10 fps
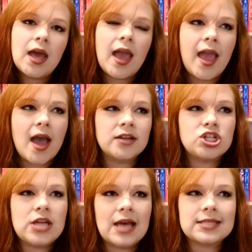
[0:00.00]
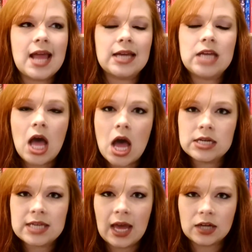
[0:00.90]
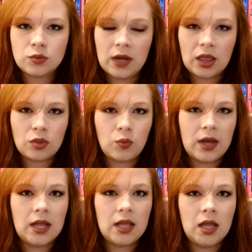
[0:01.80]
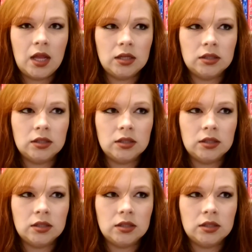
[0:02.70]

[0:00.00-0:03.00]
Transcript: and she hasn't had contact with in